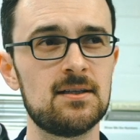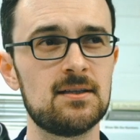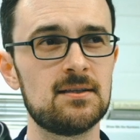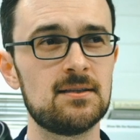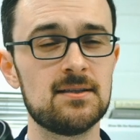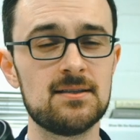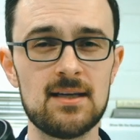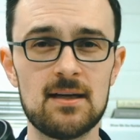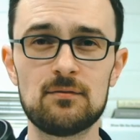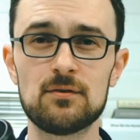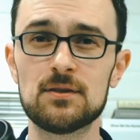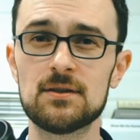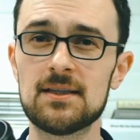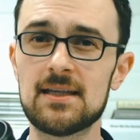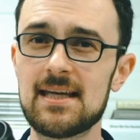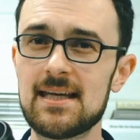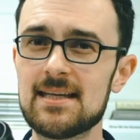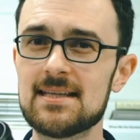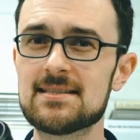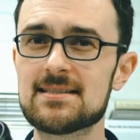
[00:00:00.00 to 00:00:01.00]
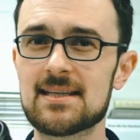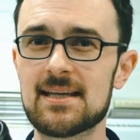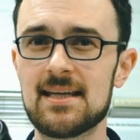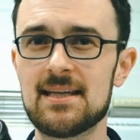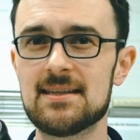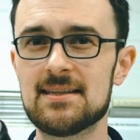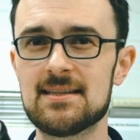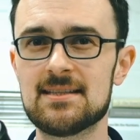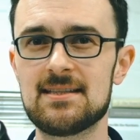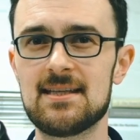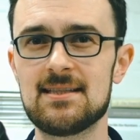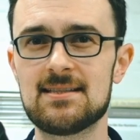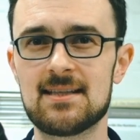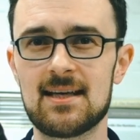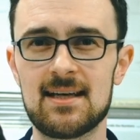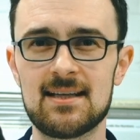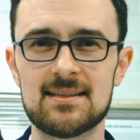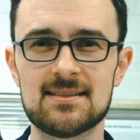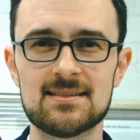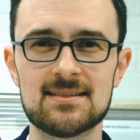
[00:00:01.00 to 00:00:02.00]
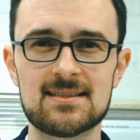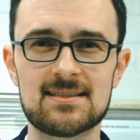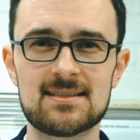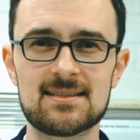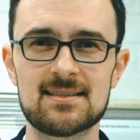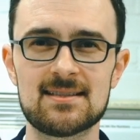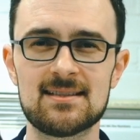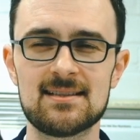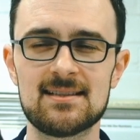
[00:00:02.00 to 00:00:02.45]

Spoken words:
The devil is in the details,